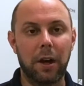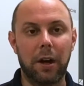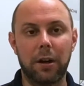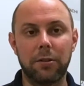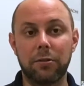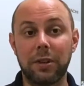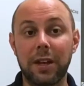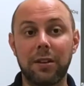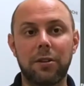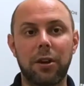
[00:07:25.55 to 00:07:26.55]
So
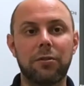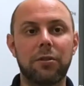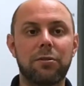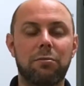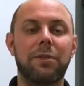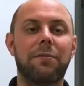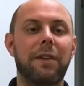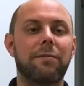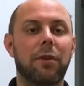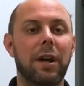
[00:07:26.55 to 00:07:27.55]
again, the dose is
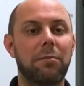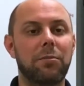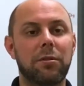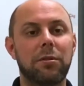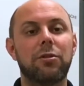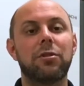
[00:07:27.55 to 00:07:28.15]
25 grams.